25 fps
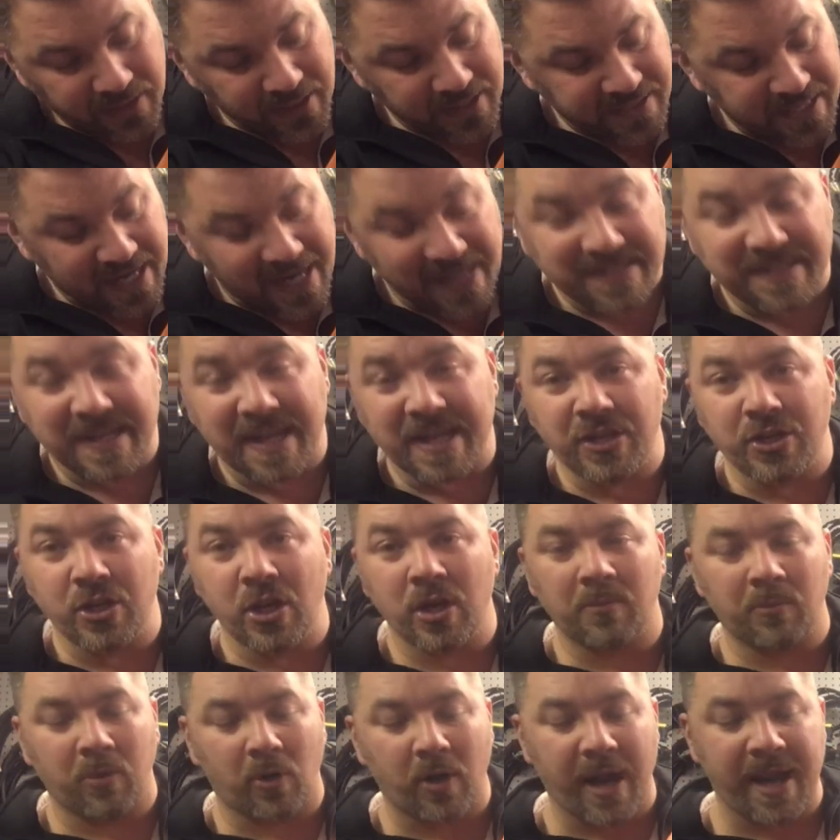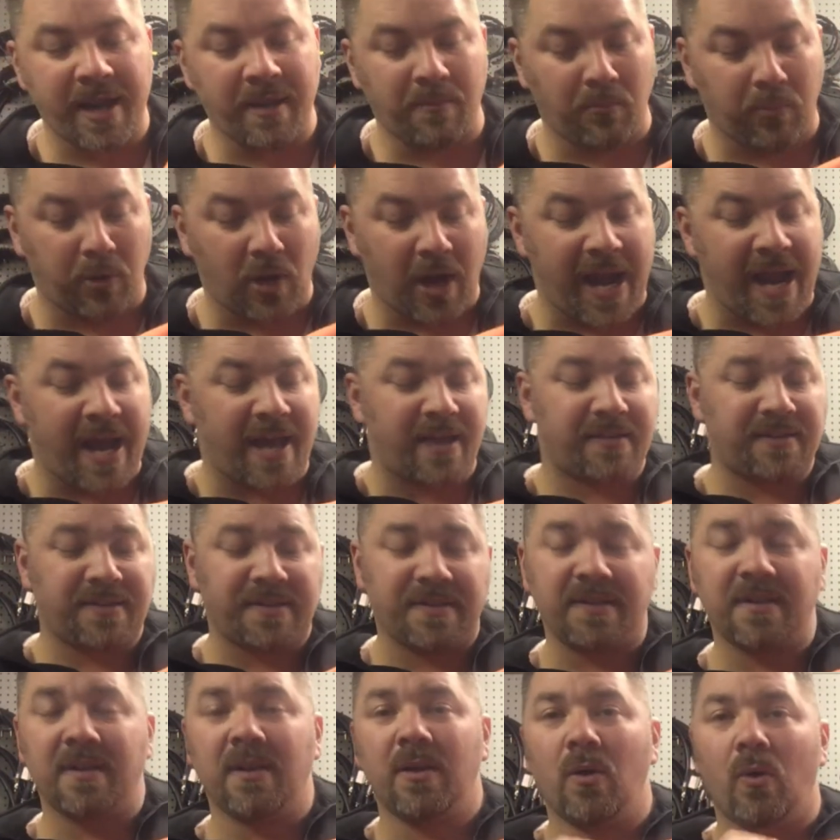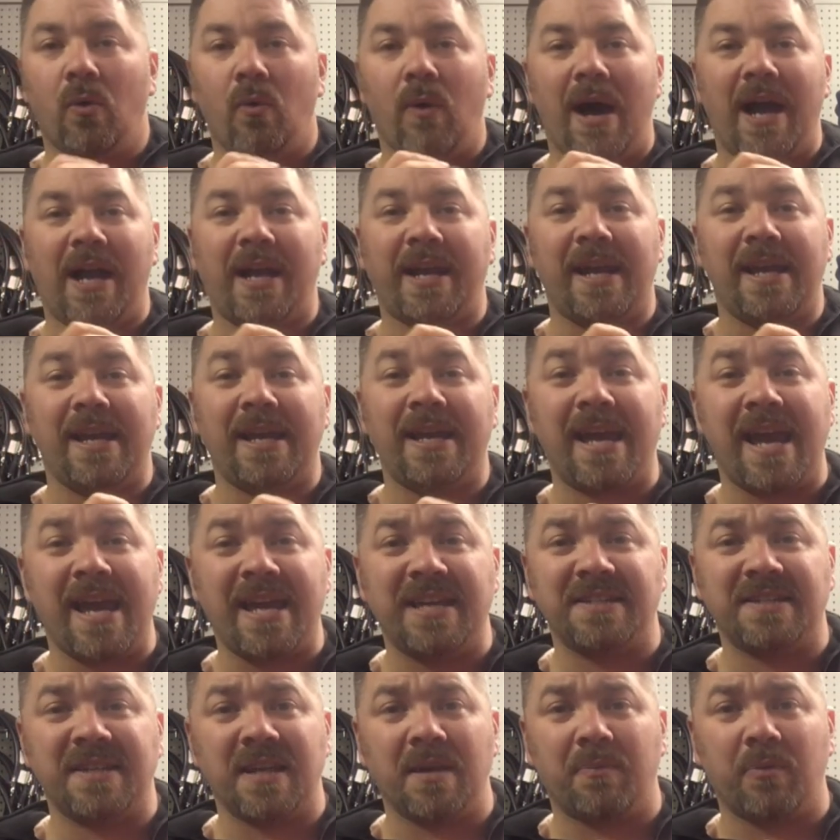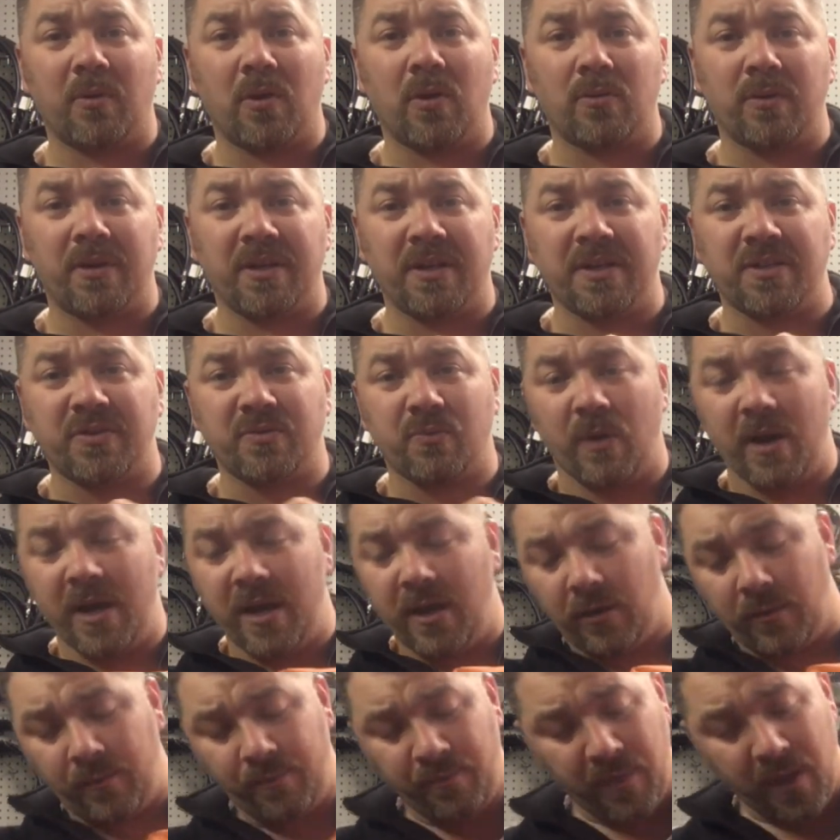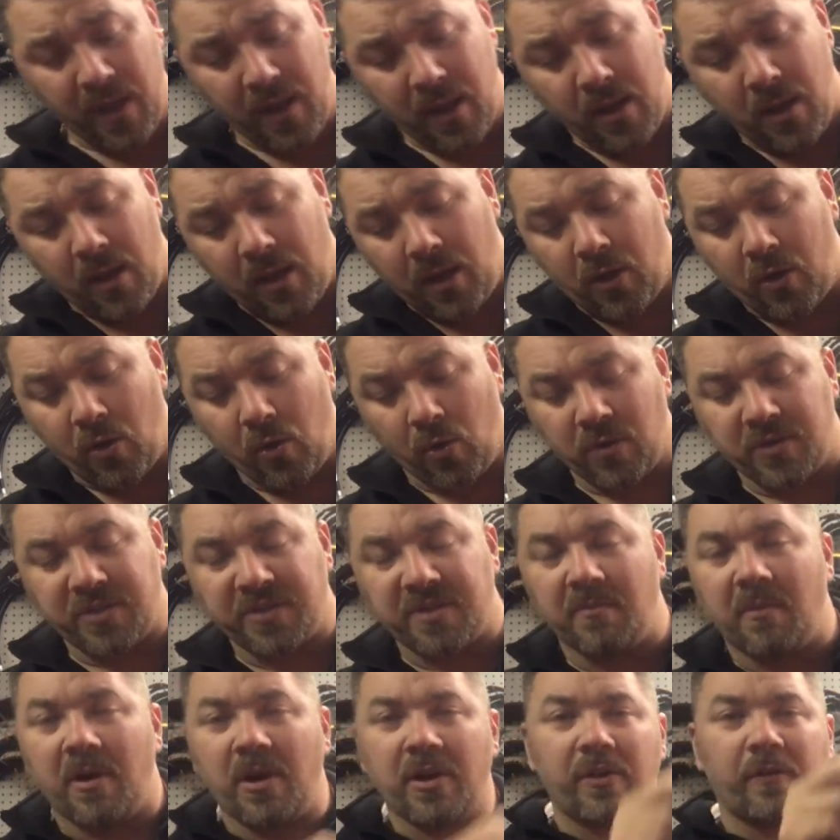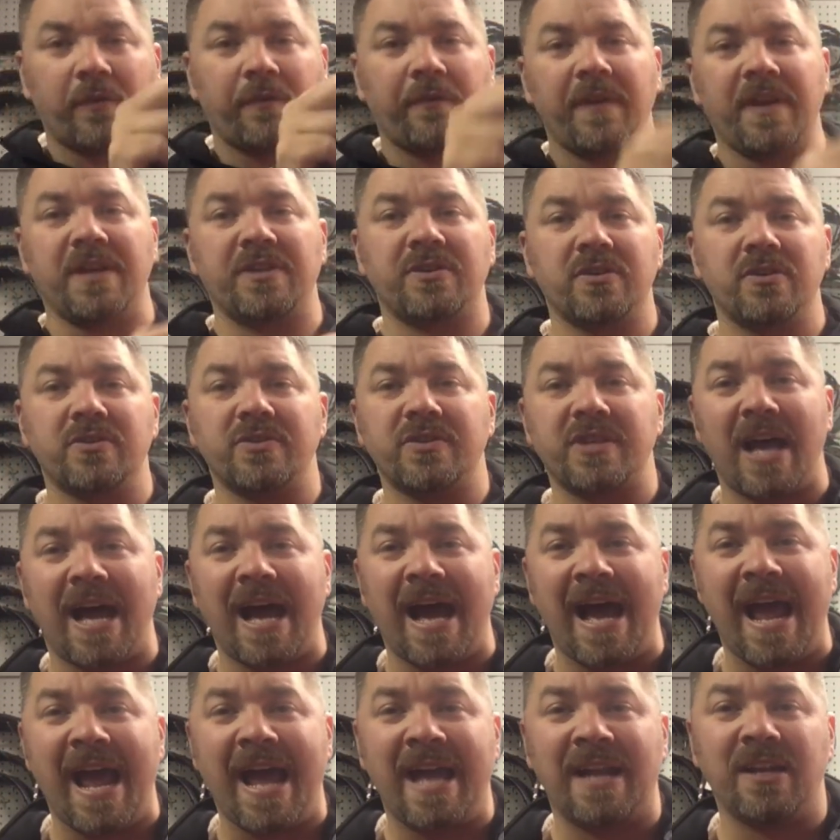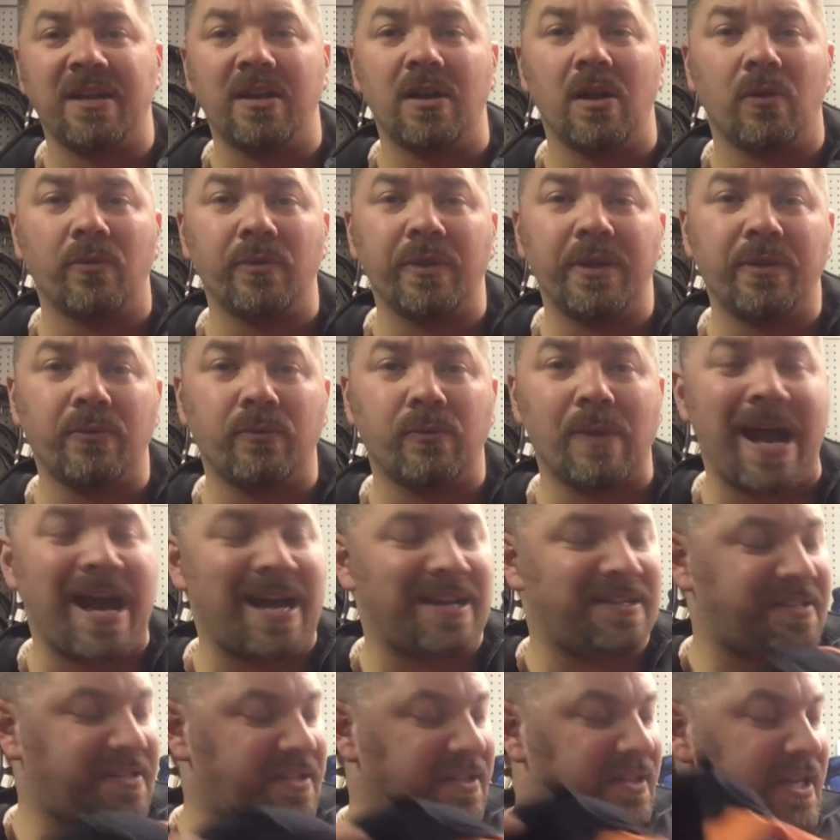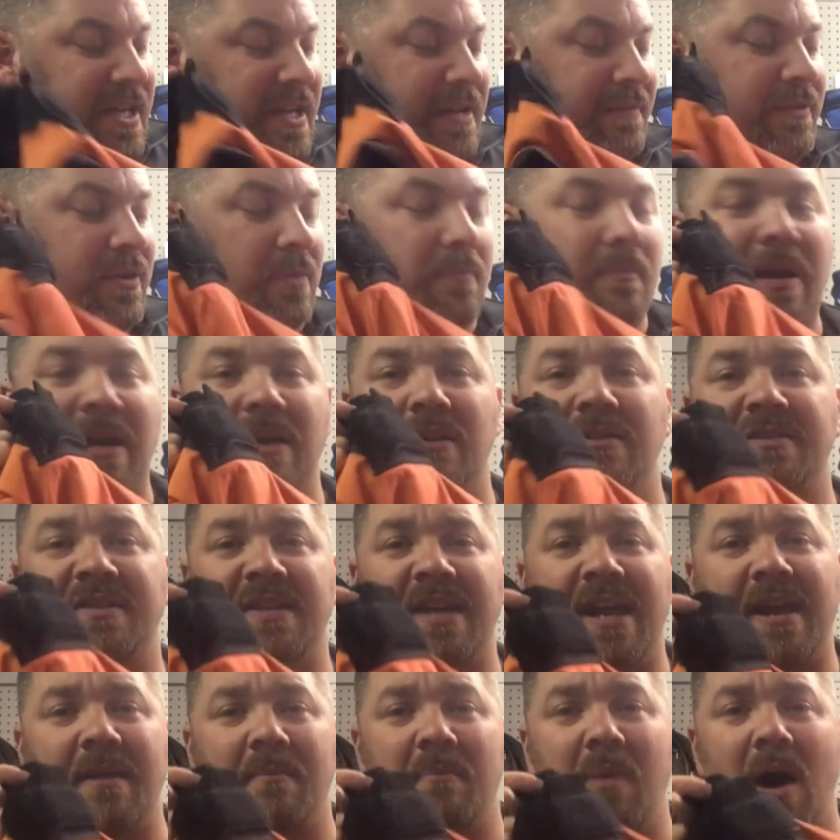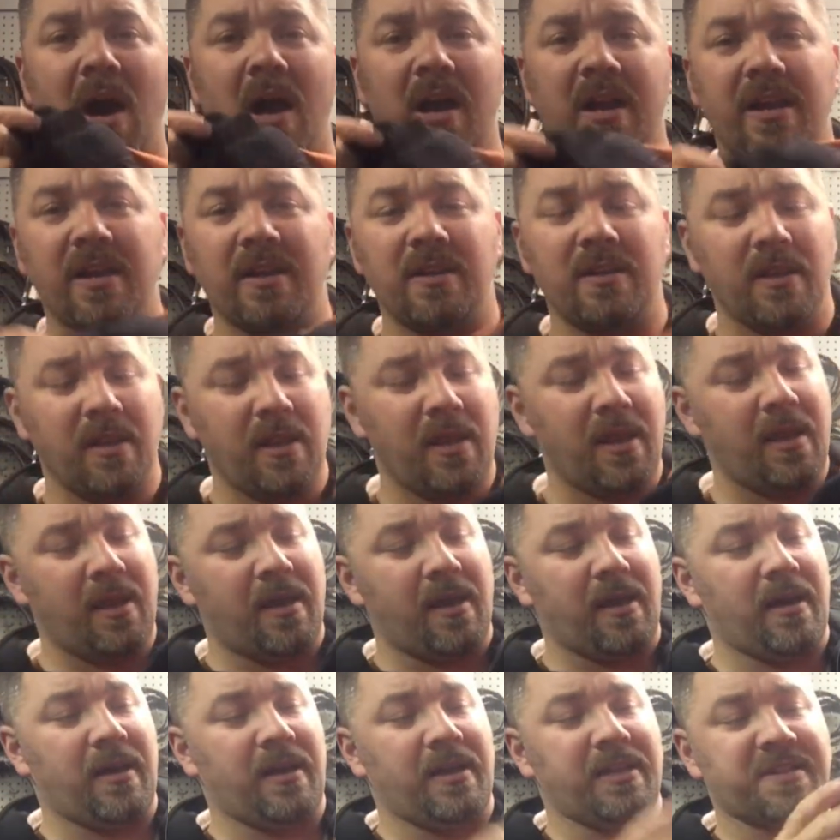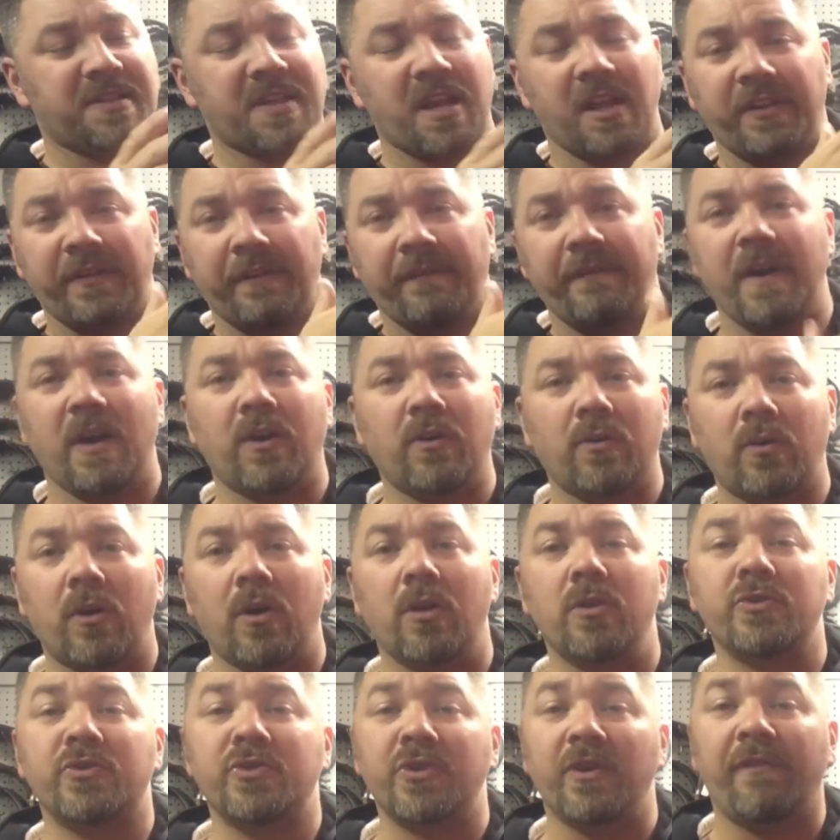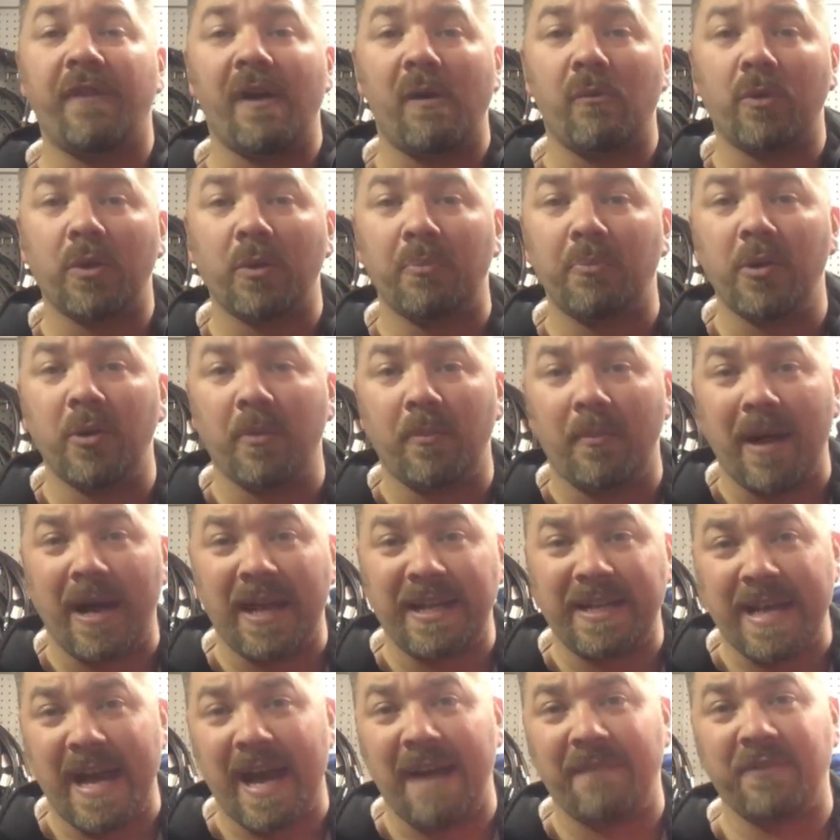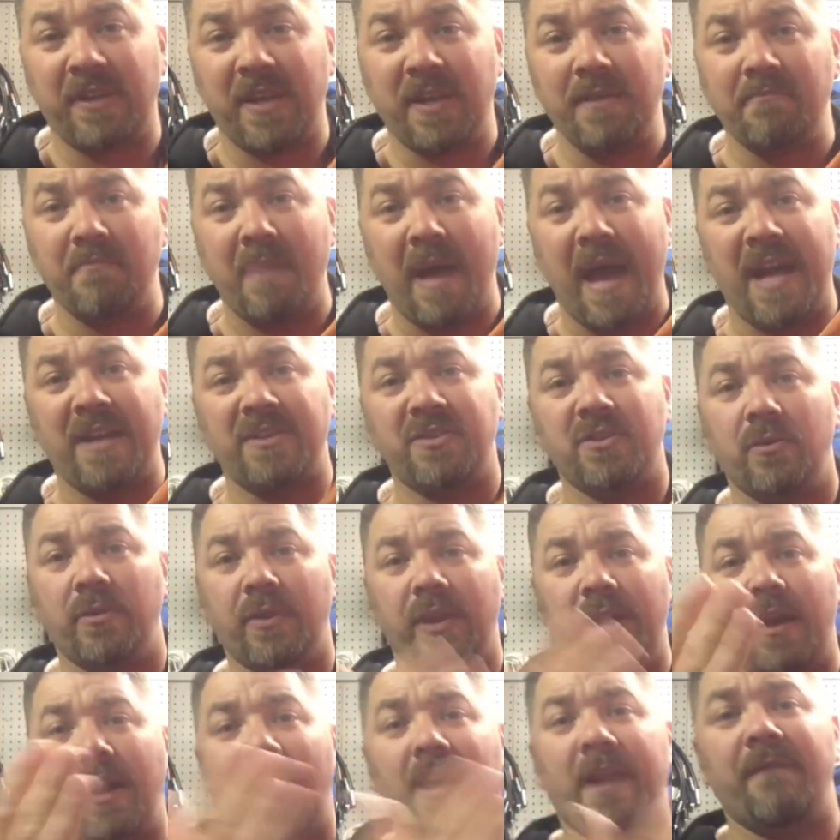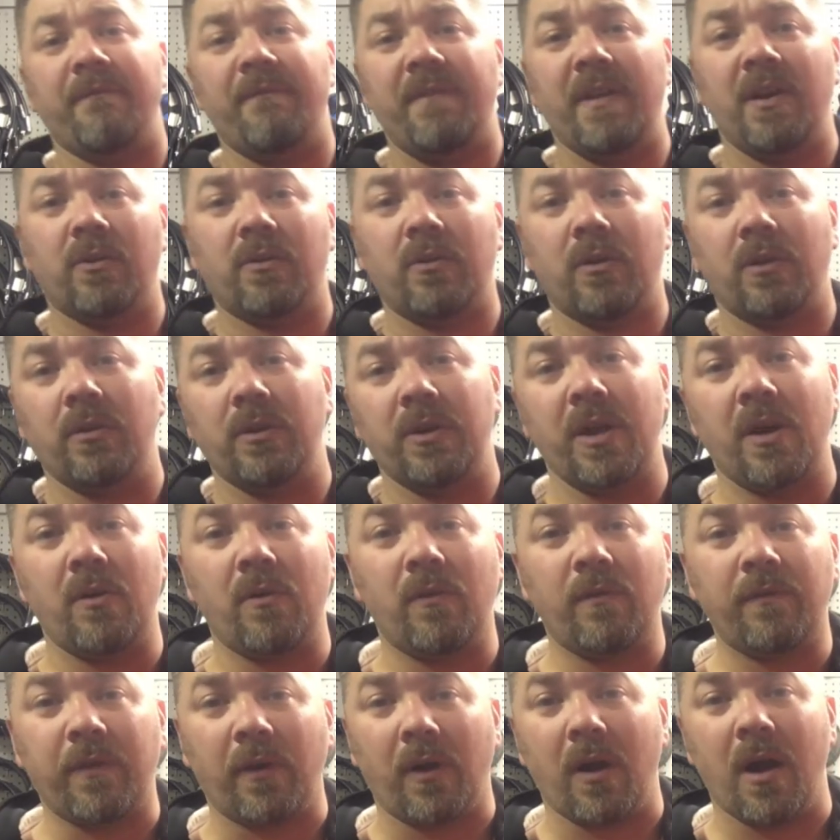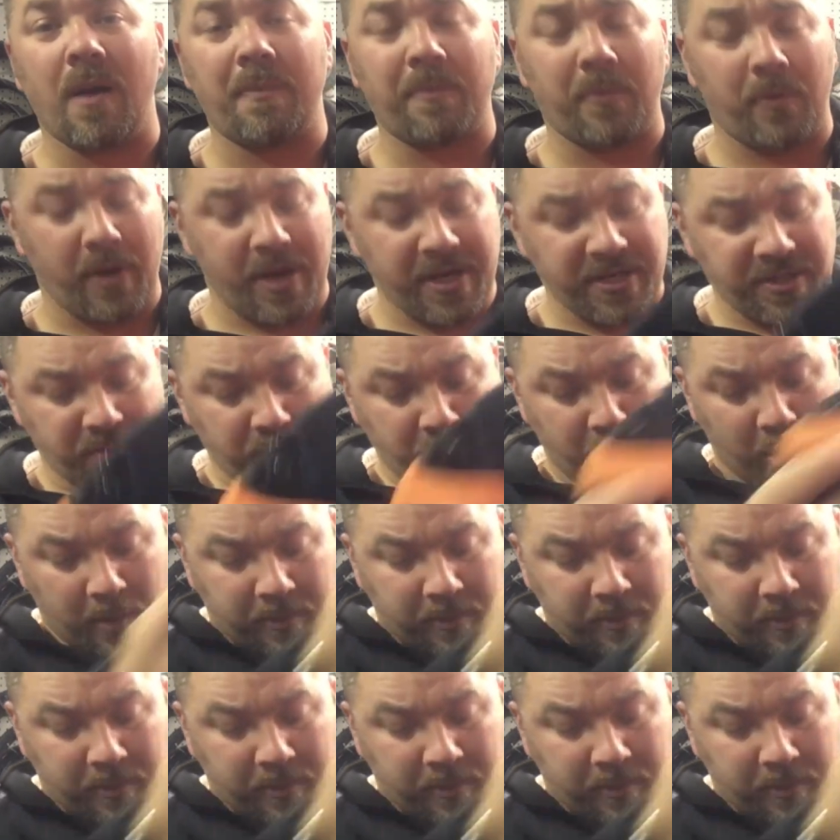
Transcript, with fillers: This has a number 8 brass YKK zipper on it as well. Of course, some other features I added on the right sleeve, the Marsec pocket. It's got the Velcro, so if I want to put my dive team patch on there, I can Velcro it on for operation